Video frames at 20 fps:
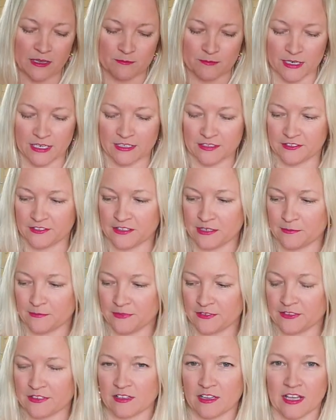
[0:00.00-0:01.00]
but it
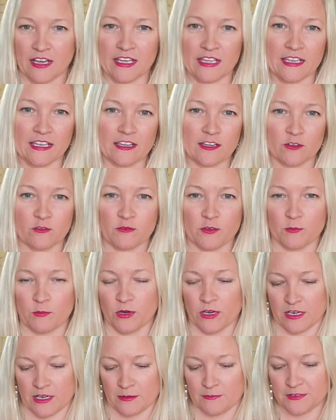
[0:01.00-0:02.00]
seems like, from
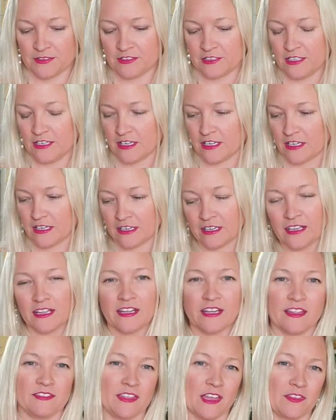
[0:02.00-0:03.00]
what I'm seeing,
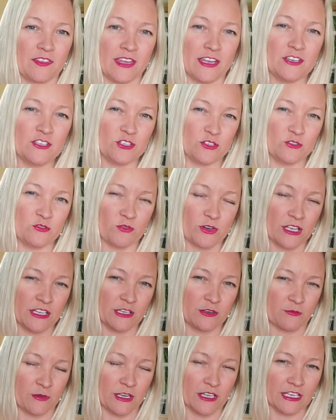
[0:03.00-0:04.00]
that they do
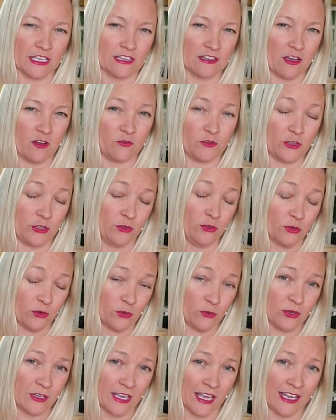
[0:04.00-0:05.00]
really, really love
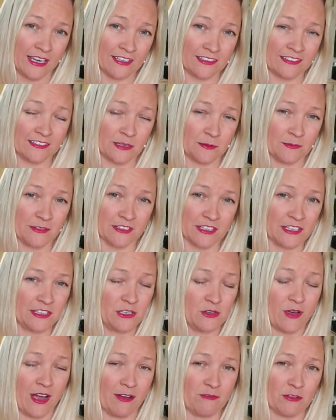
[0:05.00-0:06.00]
you, and it seems
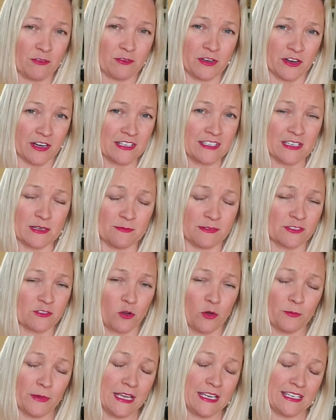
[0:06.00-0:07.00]
like you have a very deep
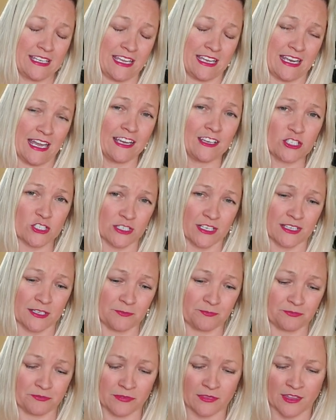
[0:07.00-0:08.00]
soulmate
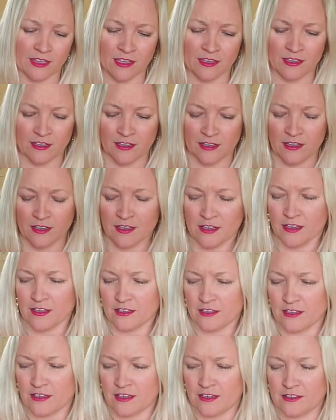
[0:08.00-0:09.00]
connection.
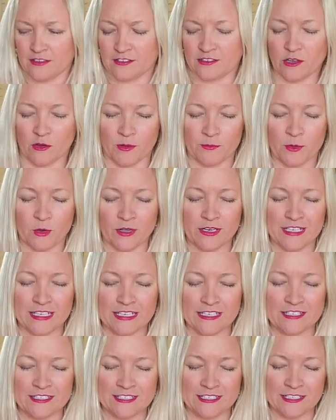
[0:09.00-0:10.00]
So I'm going to
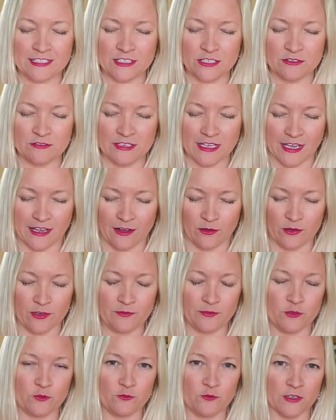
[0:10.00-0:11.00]
continue now
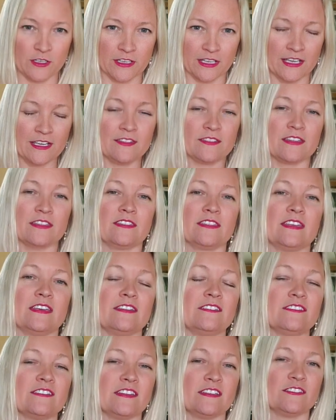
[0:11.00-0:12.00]
if you feel like that
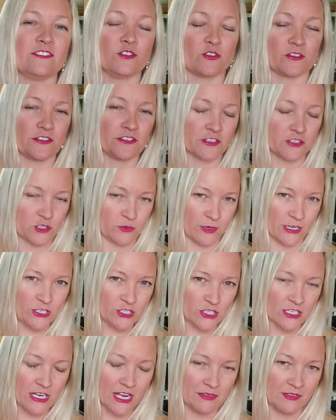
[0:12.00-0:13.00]
this is your
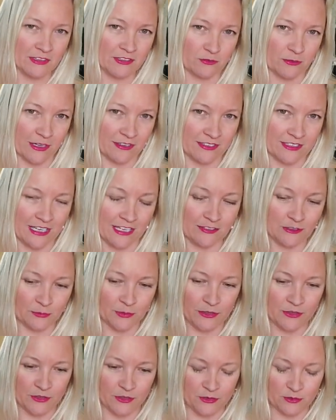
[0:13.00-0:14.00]
situation and this resonates
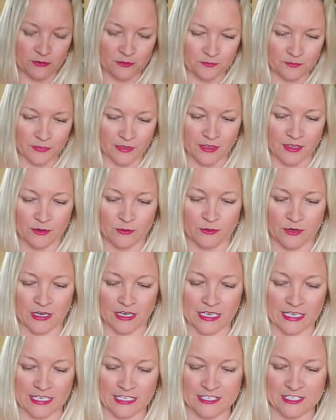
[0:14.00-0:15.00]
with you. We're
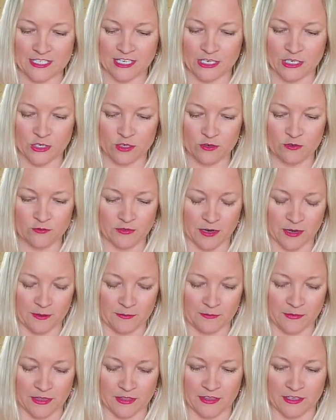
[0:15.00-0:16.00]
going to continue
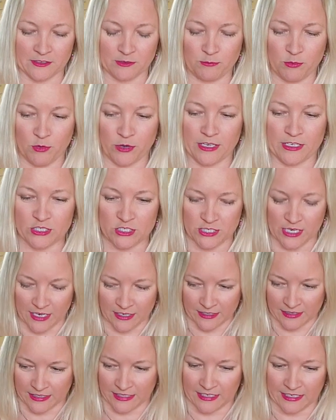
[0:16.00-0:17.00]
from this point
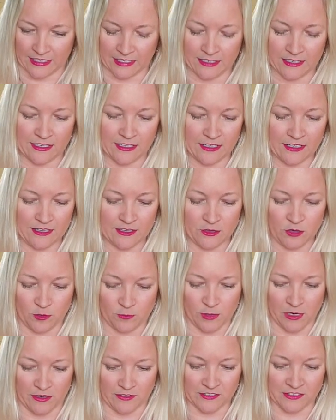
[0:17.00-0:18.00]
channeling your
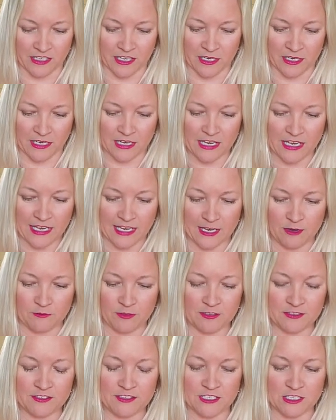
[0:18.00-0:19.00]
person. If
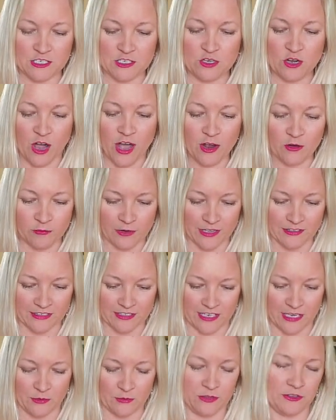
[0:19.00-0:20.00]
this did not
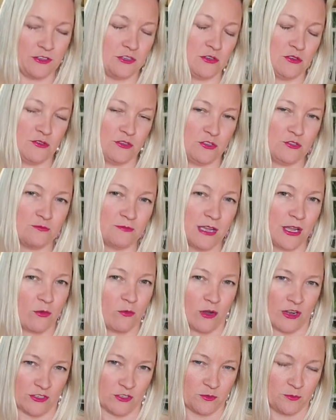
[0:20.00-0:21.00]
resonate with you, you may
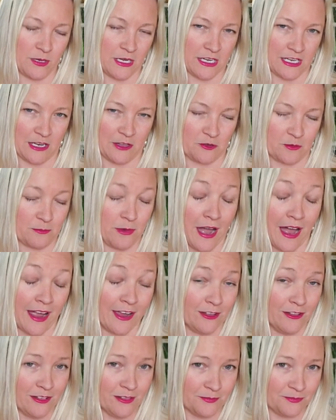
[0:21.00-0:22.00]
want to pick another
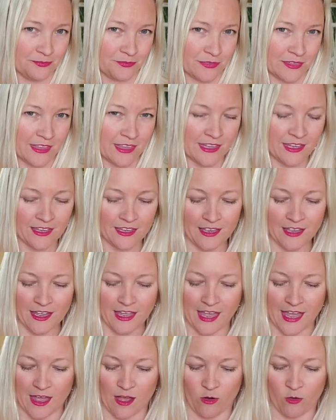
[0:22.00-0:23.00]
pile
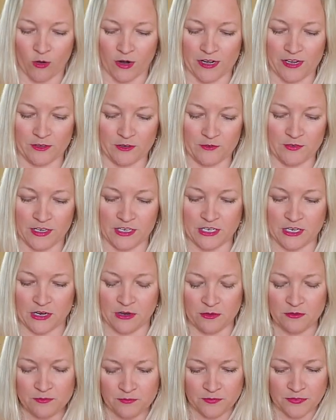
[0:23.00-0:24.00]
or another
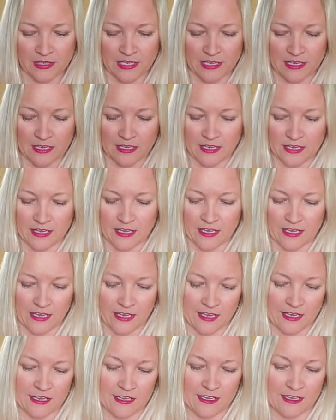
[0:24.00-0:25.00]
video.
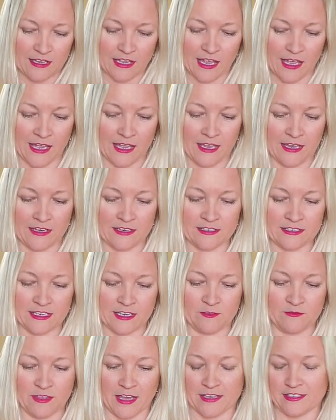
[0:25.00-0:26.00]
And
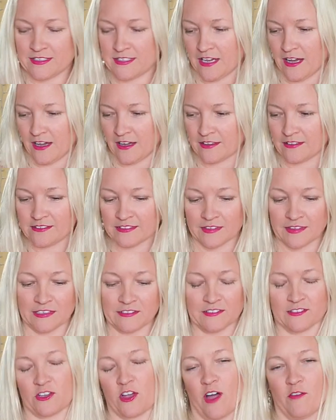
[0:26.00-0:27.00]
if that does, then
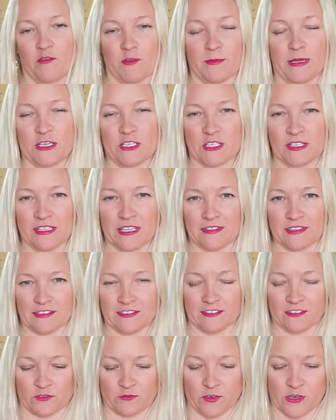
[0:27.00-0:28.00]
this is confirmation that
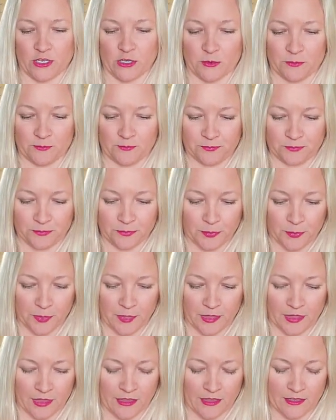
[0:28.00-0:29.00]
this is for you.
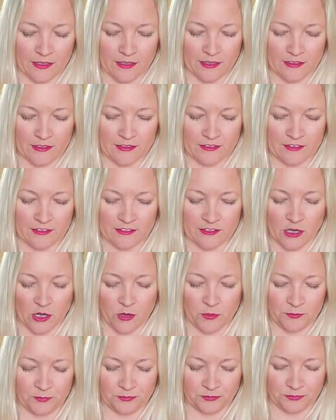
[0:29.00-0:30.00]
So